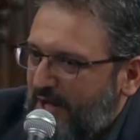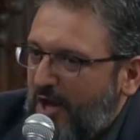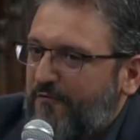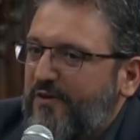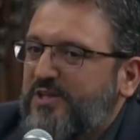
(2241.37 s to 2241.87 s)

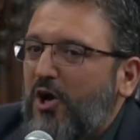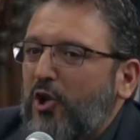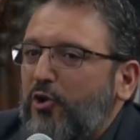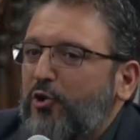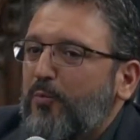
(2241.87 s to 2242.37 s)
Every
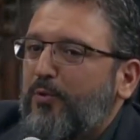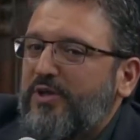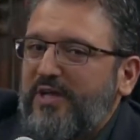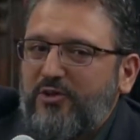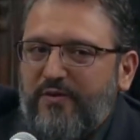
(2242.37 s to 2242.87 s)
dollar you
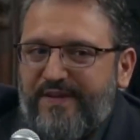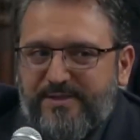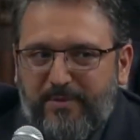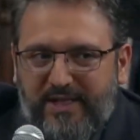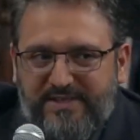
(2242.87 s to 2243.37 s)
put into
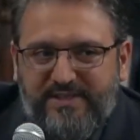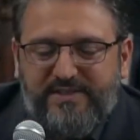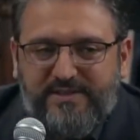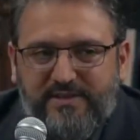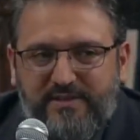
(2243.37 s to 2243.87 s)
these
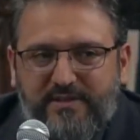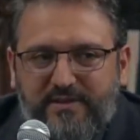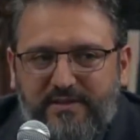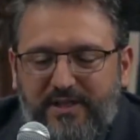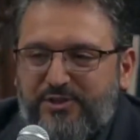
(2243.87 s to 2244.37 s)
places
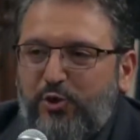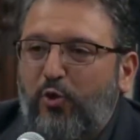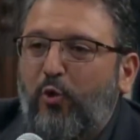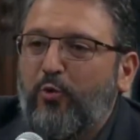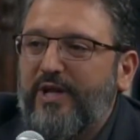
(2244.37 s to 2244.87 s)
is
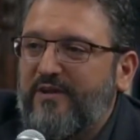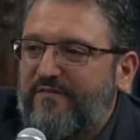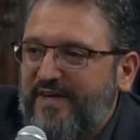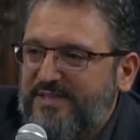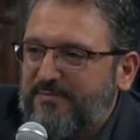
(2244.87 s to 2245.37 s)
your own
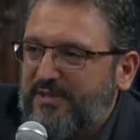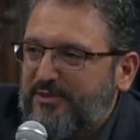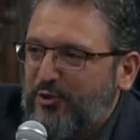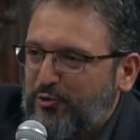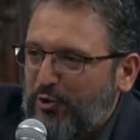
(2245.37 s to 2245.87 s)

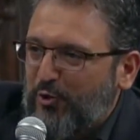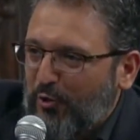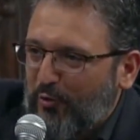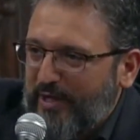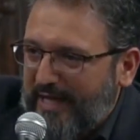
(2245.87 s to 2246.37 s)
investment into
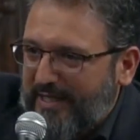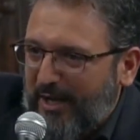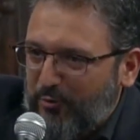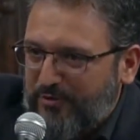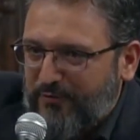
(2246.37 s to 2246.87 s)
your own
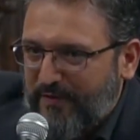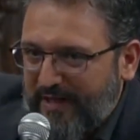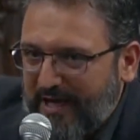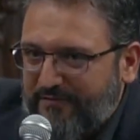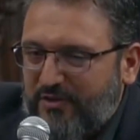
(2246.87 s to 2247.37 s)
account for
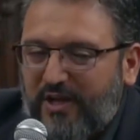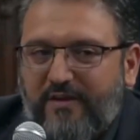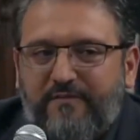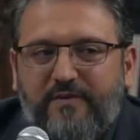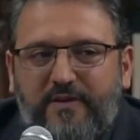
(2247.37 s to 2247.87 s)
the
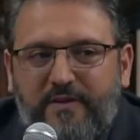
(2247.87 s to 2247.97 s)
afterlife.